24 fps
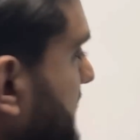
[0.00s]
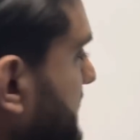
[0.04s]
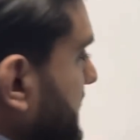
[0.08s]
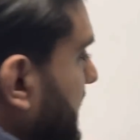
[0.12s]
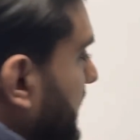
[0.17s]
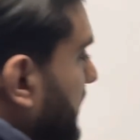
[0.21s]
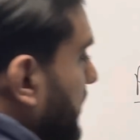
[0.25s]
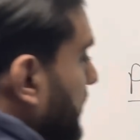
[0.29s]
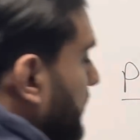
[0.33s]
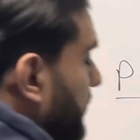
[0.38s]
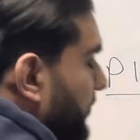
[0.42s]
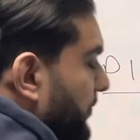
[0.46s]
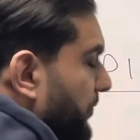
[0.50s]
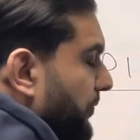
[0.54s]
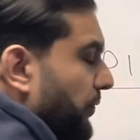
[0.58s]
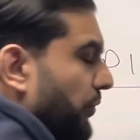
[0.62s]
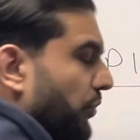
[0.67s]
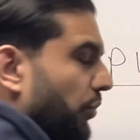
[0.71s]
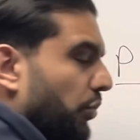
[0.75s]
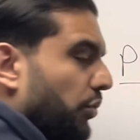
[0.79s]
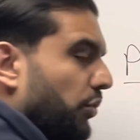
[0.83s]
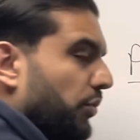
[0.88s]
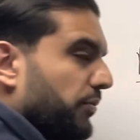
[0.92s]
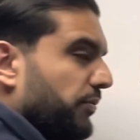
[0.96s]
there are
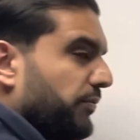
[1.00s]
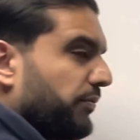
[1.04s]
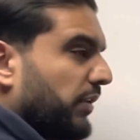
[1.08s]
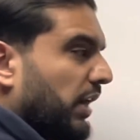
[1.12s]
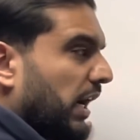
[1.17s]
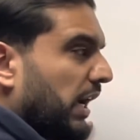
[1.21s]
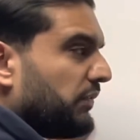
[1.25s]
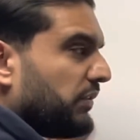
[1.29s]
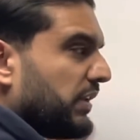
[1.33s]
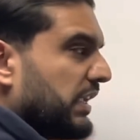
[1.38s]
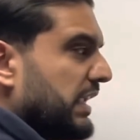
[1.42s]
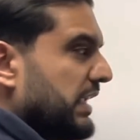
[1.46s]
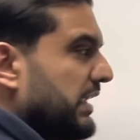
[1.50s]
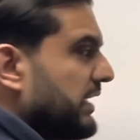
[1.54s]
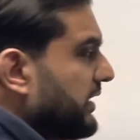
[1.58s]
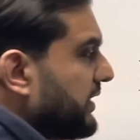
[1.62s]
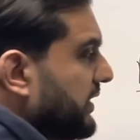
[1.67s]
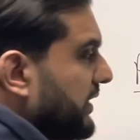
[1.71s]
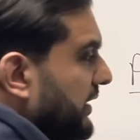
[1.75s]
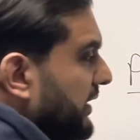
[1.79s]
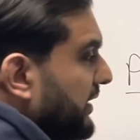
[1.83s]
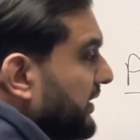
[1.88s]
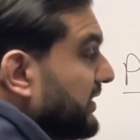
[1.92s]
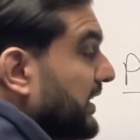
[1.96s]
4 or 5 key
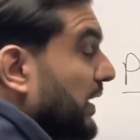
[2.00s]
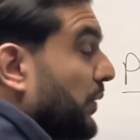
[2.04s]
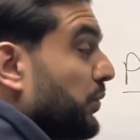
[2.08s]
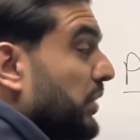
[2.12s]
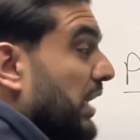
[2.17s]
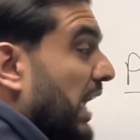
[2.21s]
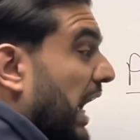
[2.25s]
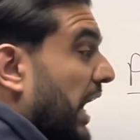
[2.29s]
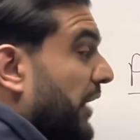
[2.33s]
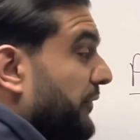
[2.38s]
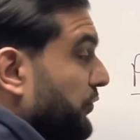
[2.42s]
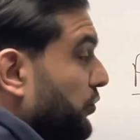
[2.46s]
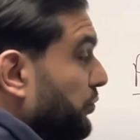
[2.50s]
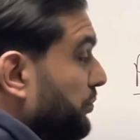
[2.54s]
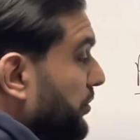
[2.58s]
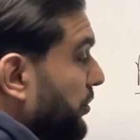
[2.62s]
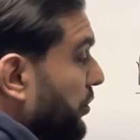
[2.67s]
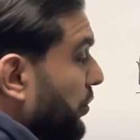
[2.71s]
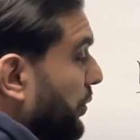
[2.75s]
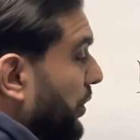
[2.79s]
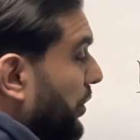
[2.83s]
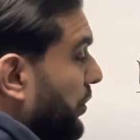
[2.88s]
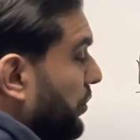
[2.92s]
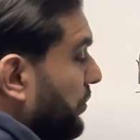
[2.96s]
things that we have to be
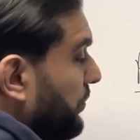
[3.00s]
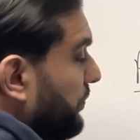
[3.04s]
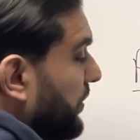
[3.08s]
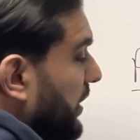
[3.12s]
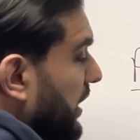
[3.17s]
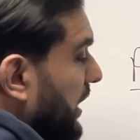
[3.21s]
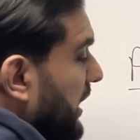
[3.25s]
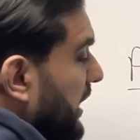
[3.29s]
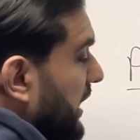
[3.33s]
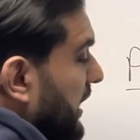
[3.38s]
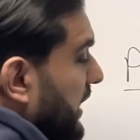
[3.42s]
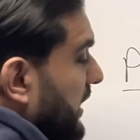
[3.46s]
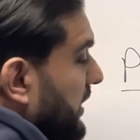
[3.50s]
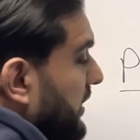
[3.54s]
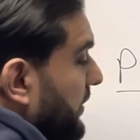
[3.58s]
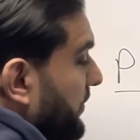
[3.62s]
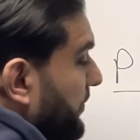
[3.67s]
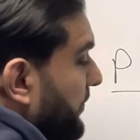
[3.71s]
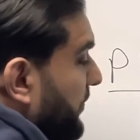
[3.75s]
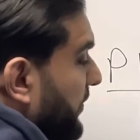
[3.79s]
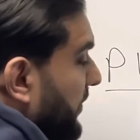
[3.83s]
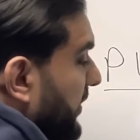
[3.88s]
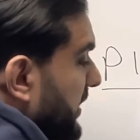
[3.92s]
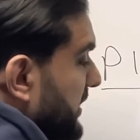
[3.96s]
aware of. The
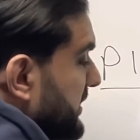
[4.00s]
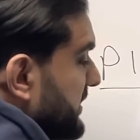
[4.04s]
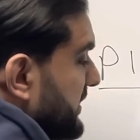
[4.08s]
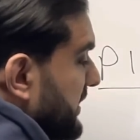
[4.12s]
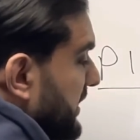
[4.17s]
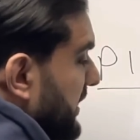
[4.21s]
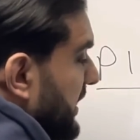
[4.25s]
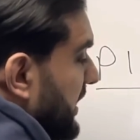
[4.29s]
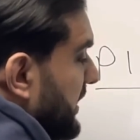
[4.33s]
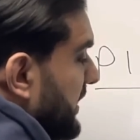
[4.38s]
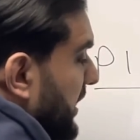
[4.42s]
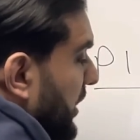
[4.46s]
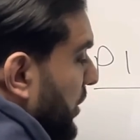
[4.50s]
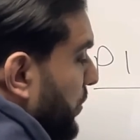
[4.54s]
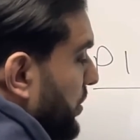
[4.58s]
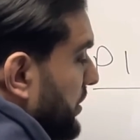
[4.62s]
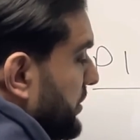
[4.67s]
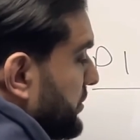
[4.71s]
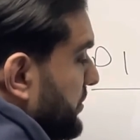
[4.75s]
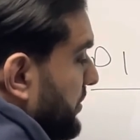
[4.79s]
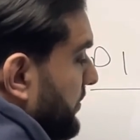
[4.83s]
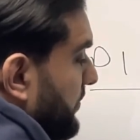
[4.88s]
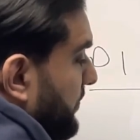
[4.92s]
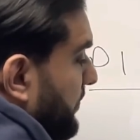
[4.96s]
first thing that
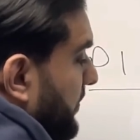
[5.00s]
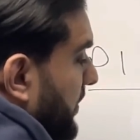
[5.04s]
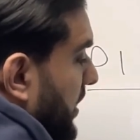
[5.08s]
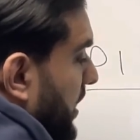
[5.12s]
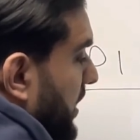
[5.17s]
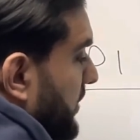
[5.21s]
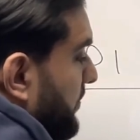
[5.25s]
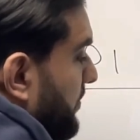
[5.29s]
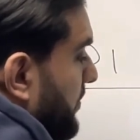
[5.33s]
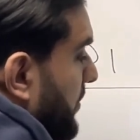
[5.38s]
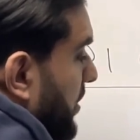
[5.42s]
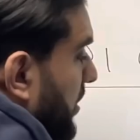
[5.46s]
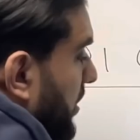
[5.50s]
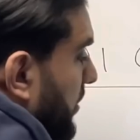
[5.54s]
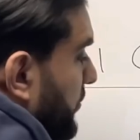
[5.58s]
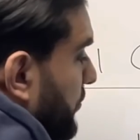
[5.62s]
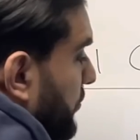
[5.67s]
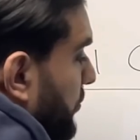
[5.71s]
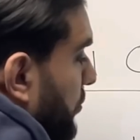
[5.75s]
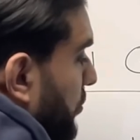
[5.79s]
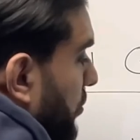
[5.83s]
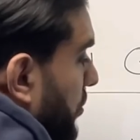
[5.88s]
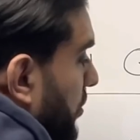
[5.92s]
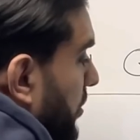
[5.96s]
question 5 marks
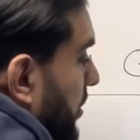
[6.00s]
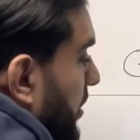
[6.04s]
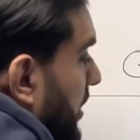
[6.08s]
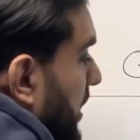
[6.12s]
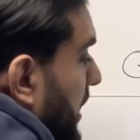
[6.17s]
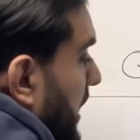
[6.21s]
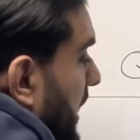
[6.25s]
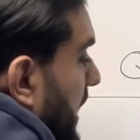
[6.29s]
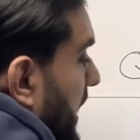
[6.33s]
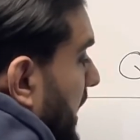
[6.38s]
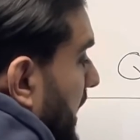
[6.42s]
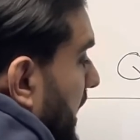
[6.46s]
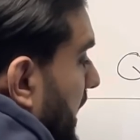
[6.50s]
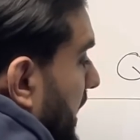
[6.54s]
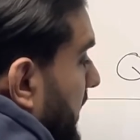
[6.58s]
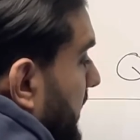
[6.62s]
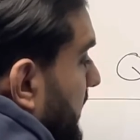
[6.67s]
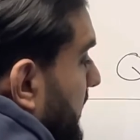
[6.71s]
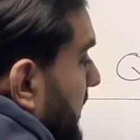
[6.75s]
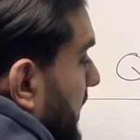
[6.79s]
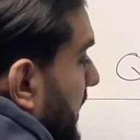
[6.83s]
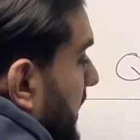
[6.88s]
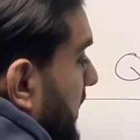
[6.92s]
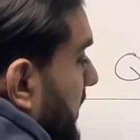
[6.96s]
you on
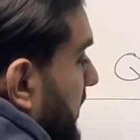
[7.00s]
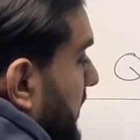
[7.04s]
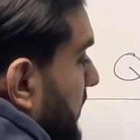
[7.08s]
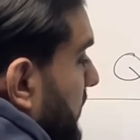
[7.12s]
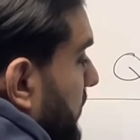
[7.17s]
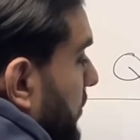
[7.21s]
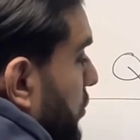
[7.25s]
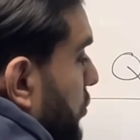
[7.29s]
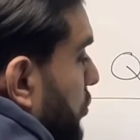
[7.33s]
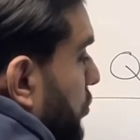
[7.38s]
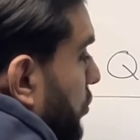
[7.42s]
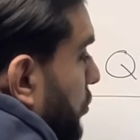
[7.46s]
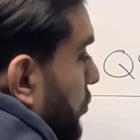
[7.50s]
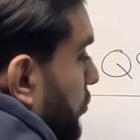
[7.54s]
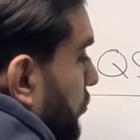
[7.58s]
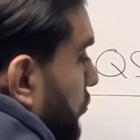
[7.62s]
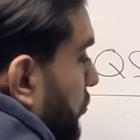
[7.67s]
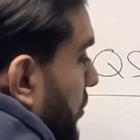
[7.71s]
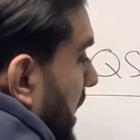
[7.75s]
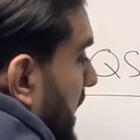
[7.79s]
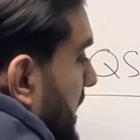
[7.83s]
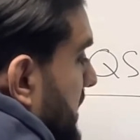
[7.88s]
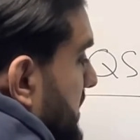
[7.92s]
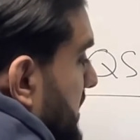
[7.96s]
is your
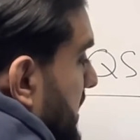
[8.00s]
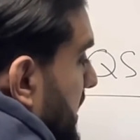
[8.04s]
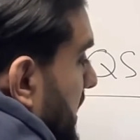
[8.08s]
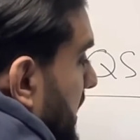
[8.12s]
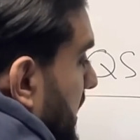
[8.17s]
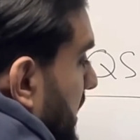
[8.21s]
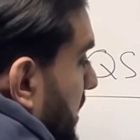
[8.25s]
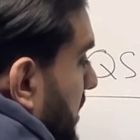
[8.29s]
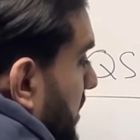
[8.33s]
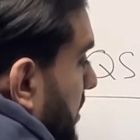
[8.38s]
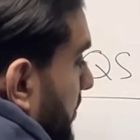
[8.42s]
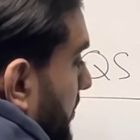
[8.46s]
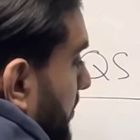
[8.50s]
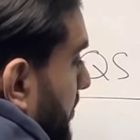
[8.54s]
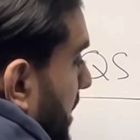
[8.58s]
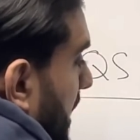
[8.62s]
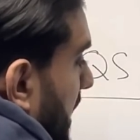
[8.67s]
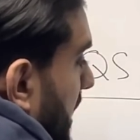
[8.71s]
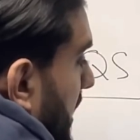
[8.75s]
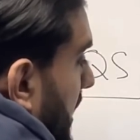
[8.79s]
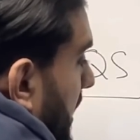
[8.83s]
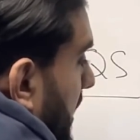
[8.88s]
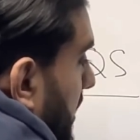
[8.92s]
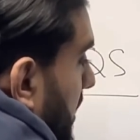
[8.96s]
writing
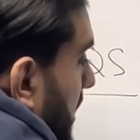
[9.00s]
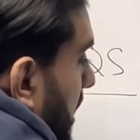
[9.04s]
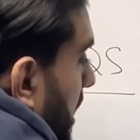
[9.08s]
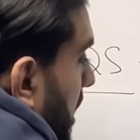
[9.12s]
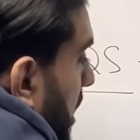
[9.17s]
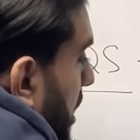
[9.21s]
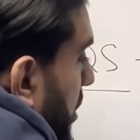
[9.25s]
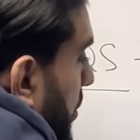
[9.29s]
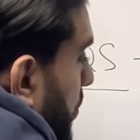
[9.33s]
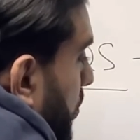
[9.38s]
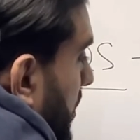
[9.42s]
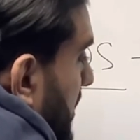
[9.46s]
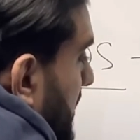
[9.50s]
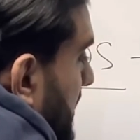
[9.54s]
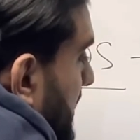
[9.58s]
compelling? What